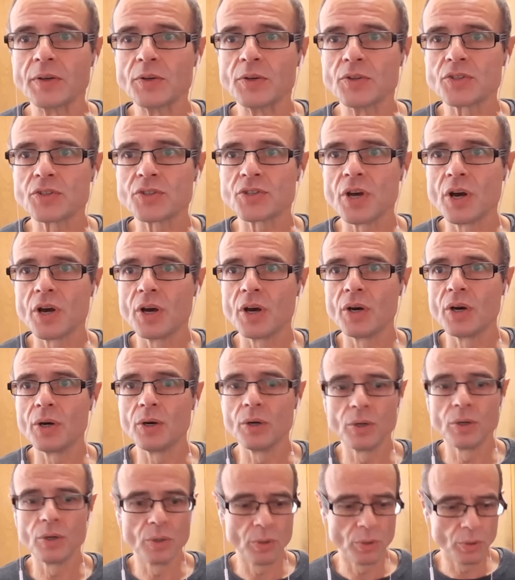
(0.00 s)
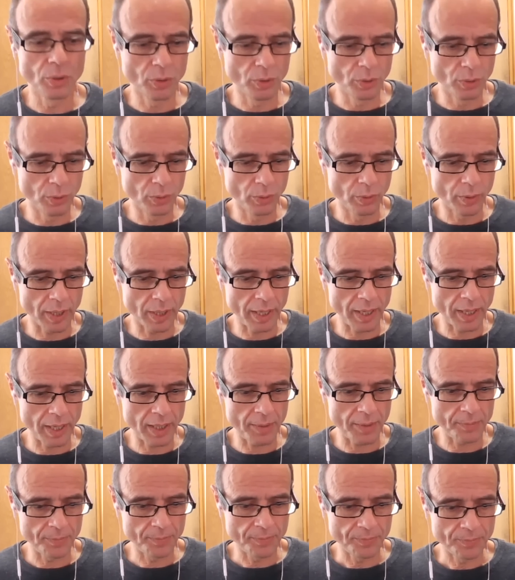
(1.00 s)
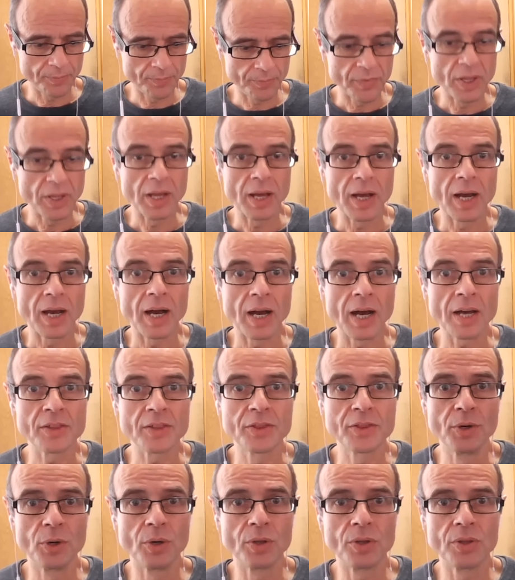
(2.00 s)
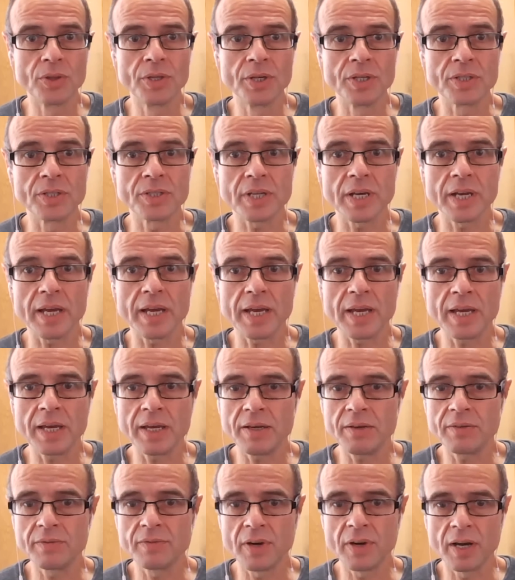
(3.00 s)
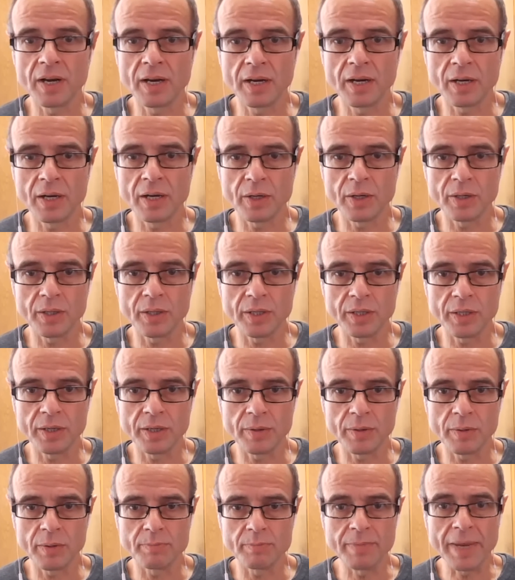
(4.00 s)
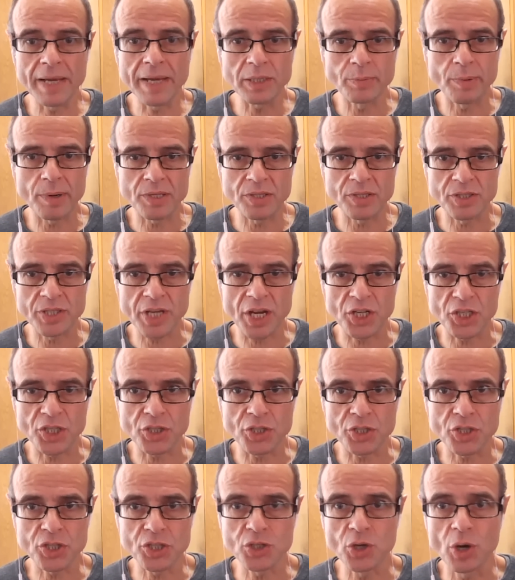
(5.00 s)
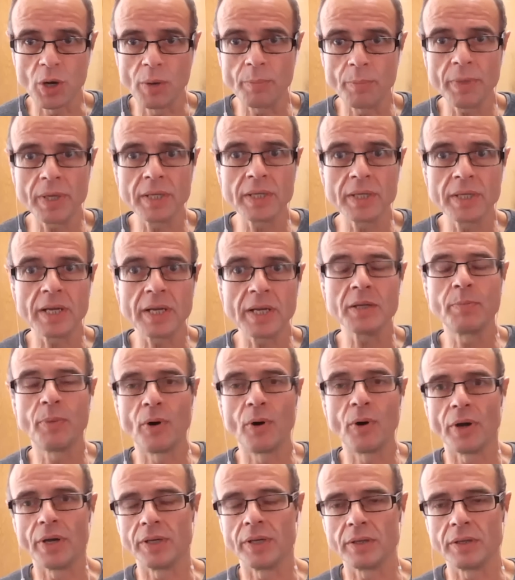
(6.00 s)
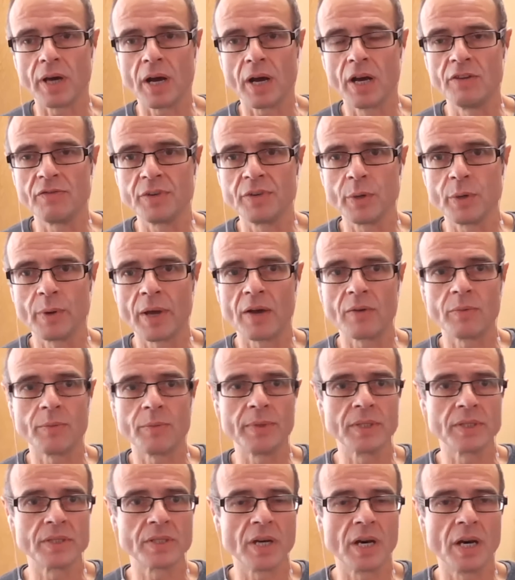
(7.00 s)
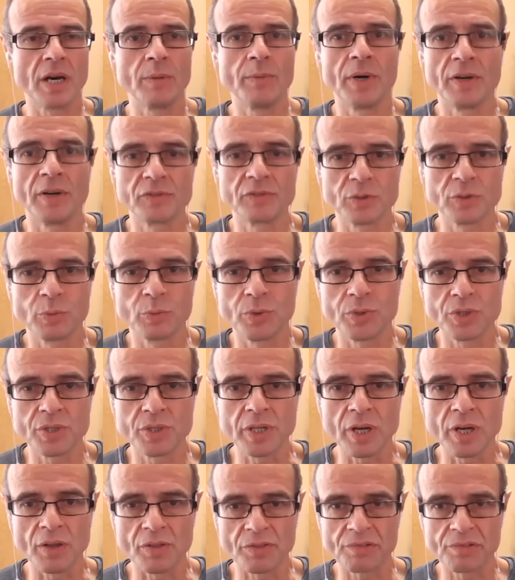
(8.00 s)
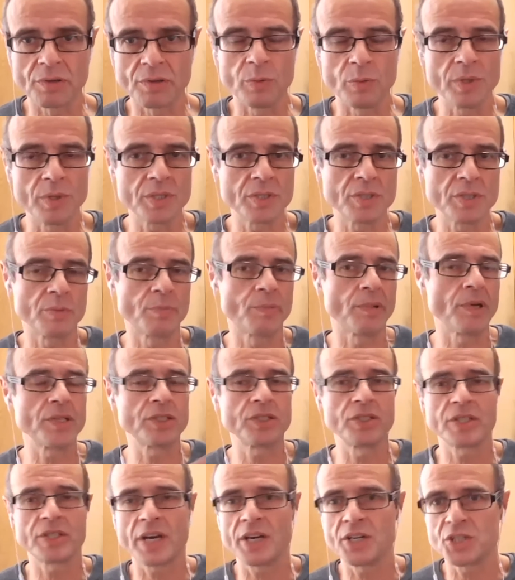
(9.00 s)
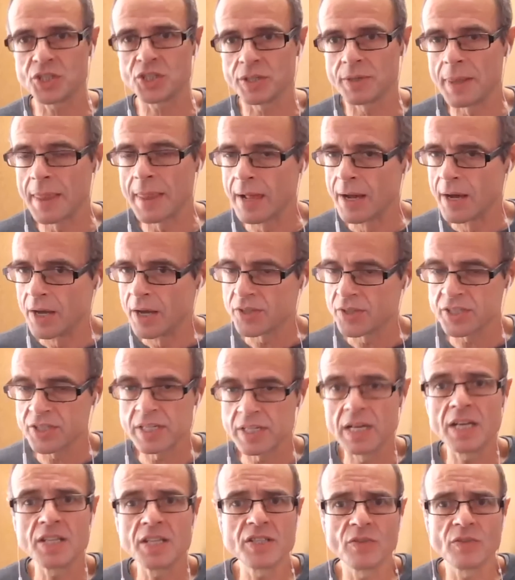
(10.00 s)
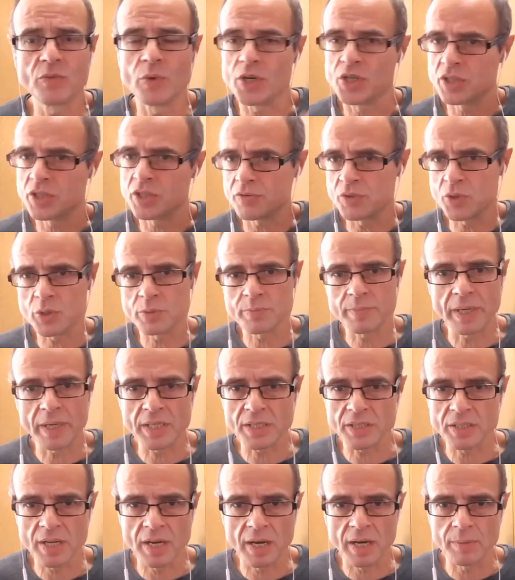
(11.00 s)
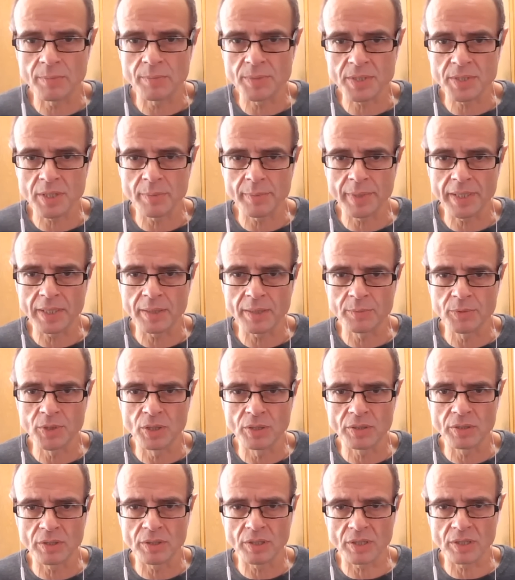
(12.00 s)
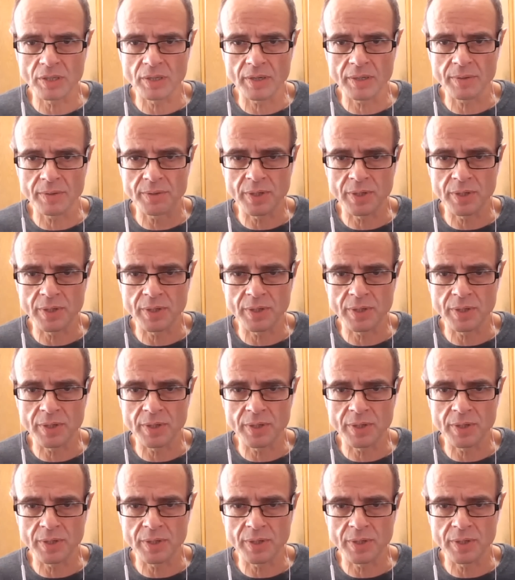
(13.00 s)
So um, I thought that if I made a presentation, stop me at any point. Hopefully, we'll have a bit of time afterwards to go through. This is a presentation, the slides of which I've used many times. I mean, I'm not, okay.